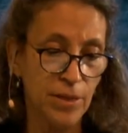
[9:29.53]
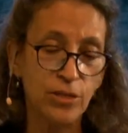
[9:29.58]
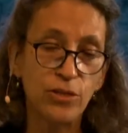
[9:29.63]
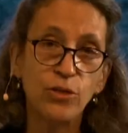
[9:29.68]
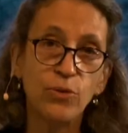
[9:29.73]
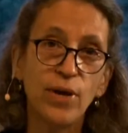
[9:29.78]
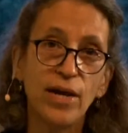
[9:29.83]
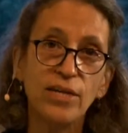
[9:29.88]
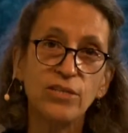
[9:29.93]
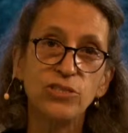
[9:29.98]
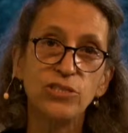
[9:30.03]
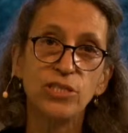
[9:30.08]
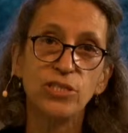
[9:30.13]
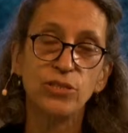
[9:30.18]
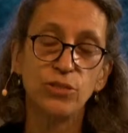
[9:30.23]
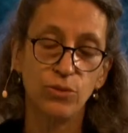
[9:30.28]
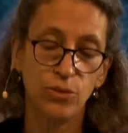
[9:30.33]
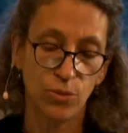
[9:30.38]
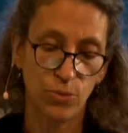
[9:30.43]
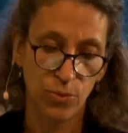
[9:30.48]
But you
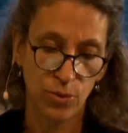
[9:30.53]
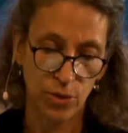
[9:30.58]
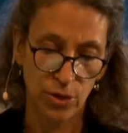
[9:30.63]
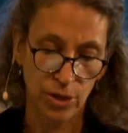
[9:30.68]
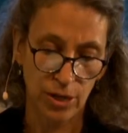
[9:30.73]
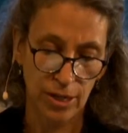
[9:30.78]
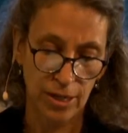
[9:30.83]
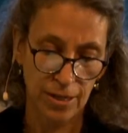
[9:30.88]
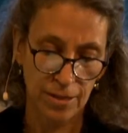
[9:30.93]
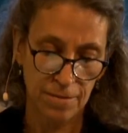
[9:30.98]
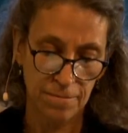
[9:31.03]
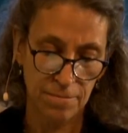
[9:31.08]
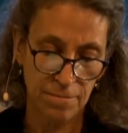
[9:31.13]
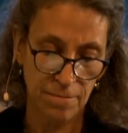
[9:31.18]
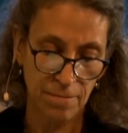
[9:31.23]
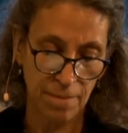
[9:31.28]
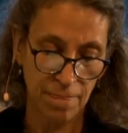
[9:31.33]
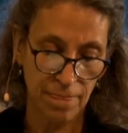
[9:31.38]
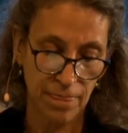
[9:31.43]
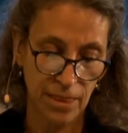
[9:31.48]
actually do the work.
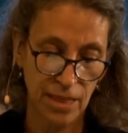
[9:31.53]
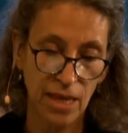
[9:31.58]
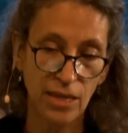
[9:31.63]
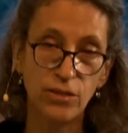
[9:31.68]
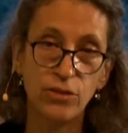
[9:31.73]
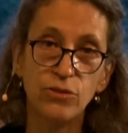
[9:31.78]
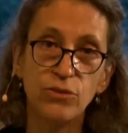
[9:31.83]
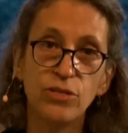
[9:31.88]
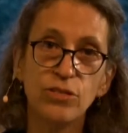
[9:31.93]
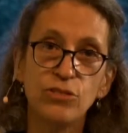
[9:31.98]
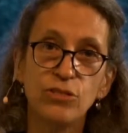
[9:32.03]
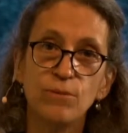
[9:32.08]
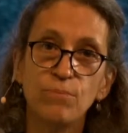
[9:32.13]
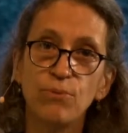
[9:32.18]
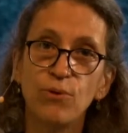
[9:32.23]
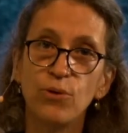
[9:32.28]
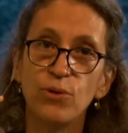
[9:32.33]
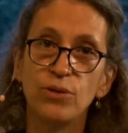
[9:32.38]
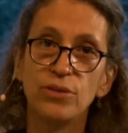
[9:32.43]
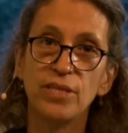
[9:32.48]
And you can
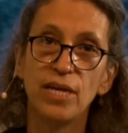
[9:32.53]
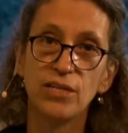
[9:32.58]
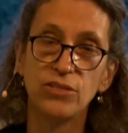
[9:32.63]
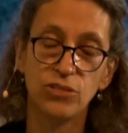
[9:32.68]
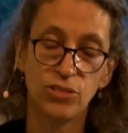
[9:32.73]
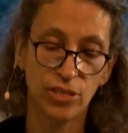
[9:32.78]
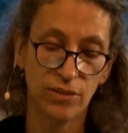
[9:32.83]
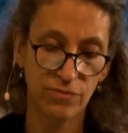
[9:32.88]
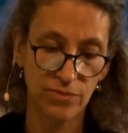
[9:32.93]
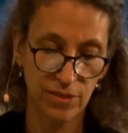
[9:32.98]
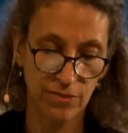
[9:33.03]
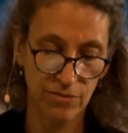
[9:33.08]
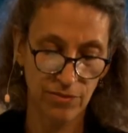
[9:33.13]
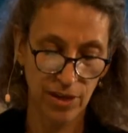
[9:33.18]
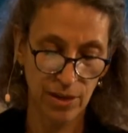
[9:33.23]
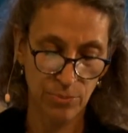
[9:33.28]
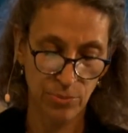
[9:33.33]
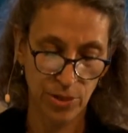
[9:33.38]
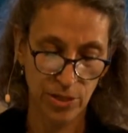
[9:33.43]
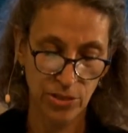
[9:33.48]
support that shift in
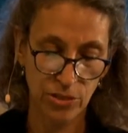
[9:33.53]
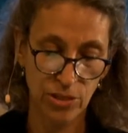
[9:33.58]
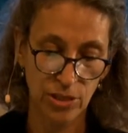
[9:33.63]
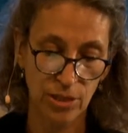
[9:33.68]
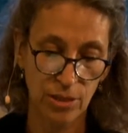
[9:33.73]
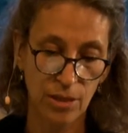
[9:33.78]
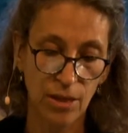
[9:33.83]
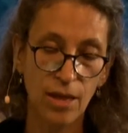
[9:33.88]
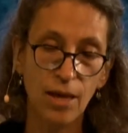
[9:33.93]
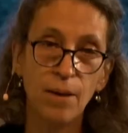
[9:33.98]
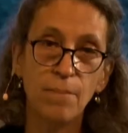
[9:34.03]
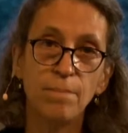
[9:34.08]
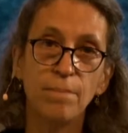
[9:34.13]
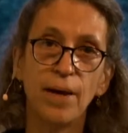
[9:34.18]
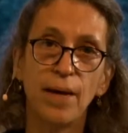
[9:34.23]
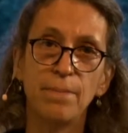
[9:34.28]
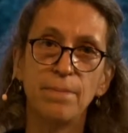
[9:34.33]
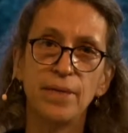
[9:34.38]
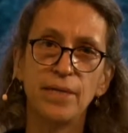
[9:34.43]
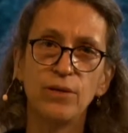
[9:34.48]
vibration
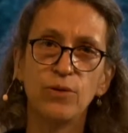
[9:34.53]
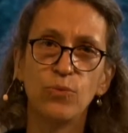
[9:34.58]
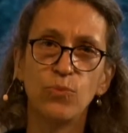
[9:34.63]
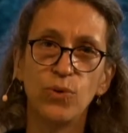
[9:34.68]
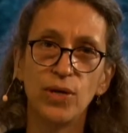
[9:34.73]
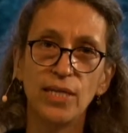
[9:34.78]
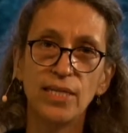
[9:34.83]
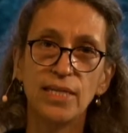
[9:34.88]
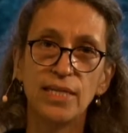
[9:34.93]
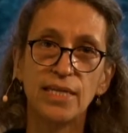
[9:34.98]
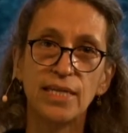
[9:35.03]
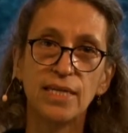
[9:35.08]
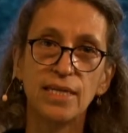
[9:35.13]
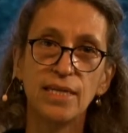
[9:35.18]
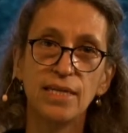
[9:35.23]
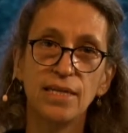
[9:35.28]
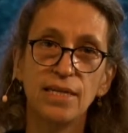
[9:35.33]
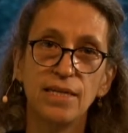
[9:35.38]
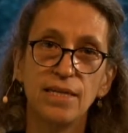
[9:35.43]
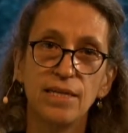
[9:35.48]
by being
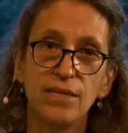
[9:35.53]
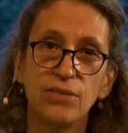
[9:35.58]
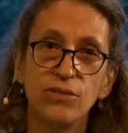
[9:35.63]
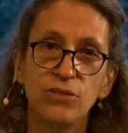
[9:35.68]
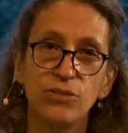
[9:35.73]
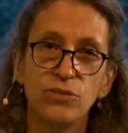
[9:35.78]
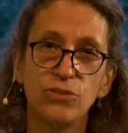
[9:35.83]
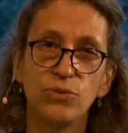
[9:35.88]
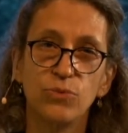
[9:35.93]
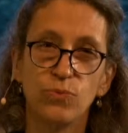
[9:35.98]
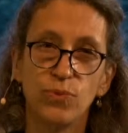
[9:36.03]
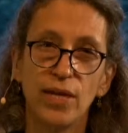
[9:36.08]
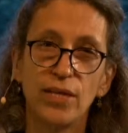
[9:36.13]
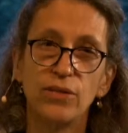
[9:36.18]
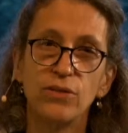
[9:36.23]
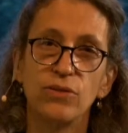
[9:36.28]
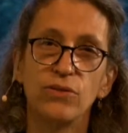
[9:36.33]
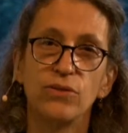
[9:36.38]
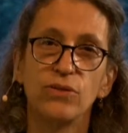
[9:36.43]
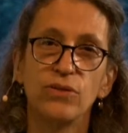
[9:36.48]
willing to
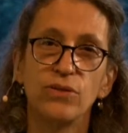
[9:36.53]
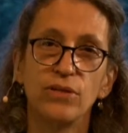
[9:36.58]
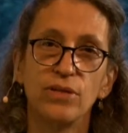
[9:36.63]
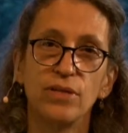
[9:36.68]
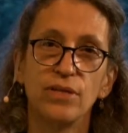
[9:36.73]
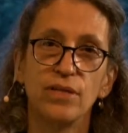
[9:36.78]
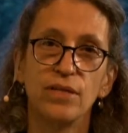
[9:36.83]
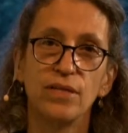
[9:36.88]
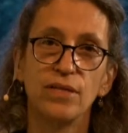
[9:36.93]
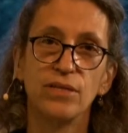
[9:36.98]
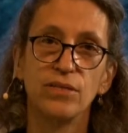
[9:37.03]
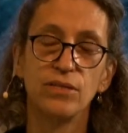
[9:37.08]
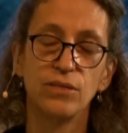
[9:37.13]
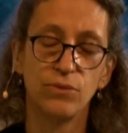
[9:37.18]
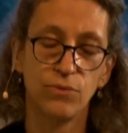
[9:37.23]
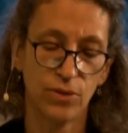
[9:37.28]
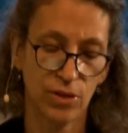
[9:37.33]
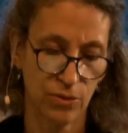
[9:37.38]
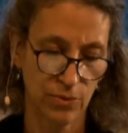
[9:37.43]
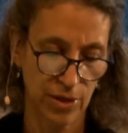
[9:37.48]
surrender
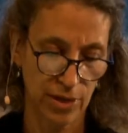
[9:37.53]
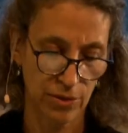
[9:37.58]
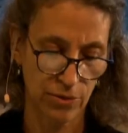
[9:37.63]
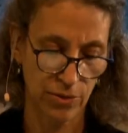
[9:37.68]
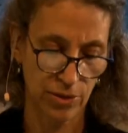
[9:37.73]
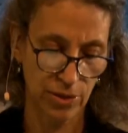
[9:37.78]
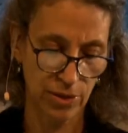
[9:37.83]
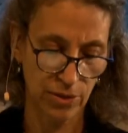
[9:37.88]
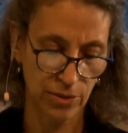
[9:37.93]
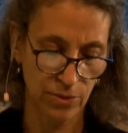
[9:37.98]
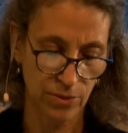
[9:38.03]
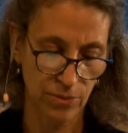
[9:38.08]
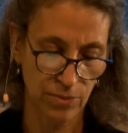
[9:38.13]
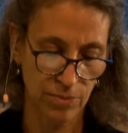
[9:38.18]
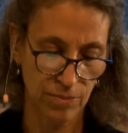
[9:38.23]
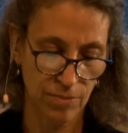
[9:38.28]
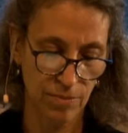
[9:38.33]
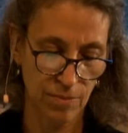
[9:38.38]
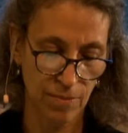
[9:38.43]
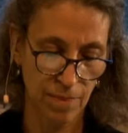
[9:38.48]
to a greater you,
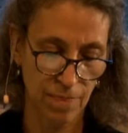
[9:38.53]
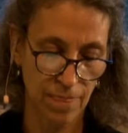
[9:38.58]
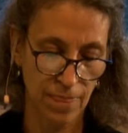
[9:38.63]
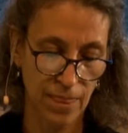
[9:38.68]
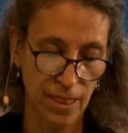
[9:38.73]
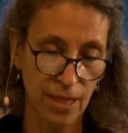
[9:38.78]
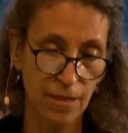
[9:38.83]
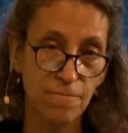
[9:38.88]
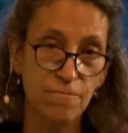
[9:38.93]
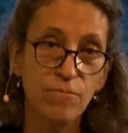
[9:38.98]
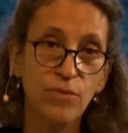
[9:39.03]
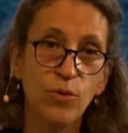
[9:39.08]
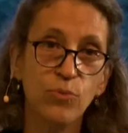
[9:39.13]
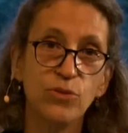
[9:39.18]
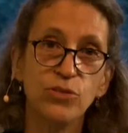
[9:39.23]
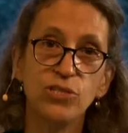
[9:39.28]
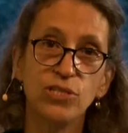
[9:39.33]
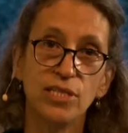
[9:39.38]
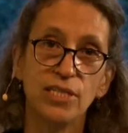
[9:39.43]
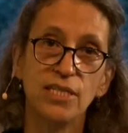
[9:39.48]

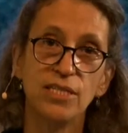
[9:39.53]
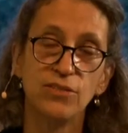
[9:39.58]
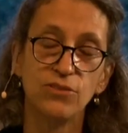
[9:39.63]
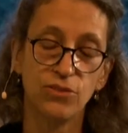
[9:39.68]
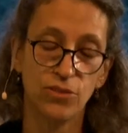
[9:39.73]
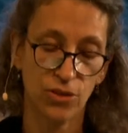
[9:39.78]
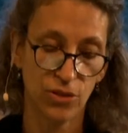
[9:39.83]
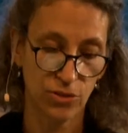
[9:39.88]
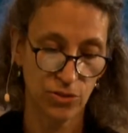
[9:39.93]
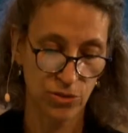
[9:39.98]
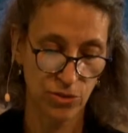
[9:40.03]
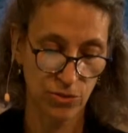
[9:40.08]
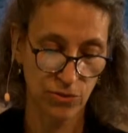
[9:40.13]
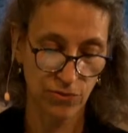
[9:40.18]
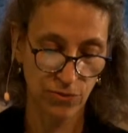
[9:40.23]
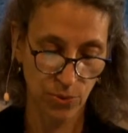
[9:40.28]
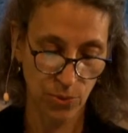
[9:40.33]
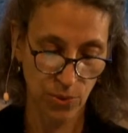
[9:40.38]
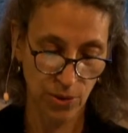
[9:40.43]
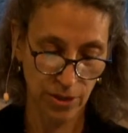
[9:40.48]
which leads to
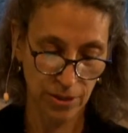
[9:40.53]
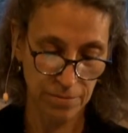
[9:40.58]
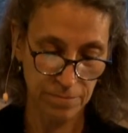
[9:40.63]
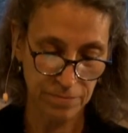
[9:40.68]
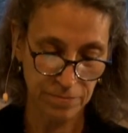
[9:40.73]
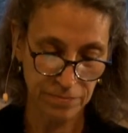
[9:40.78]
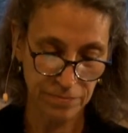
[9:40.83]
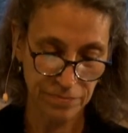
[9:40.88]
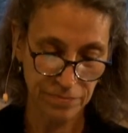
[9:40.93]
4.